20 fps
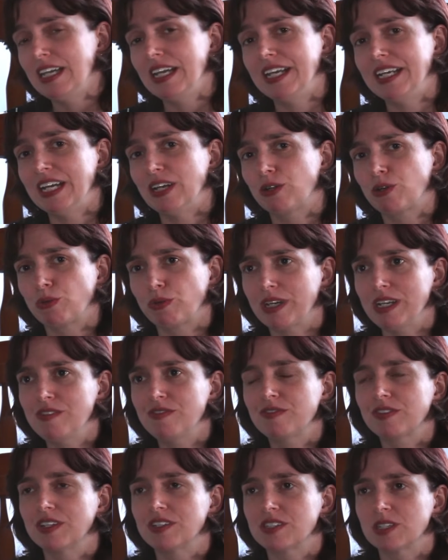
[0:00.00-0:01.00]
and how
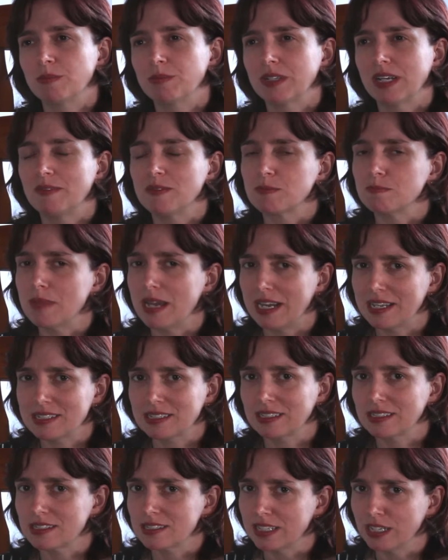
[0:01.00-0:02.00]
grief can sometimes
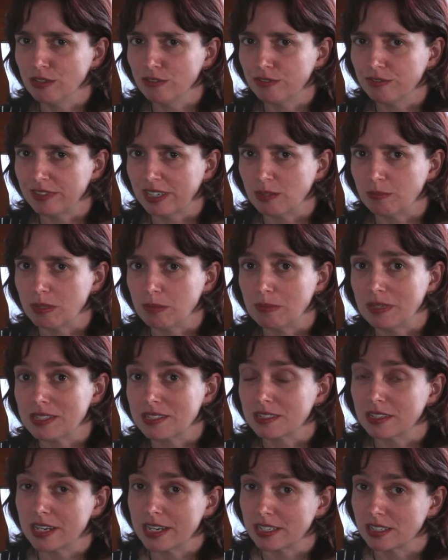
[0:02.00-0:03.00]
mask itself and be
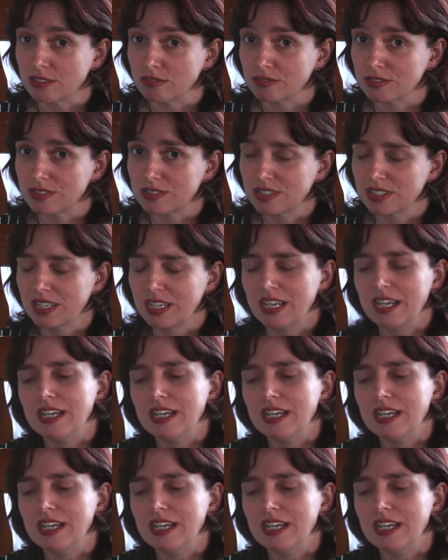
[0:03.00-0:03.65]
misdiagnosed.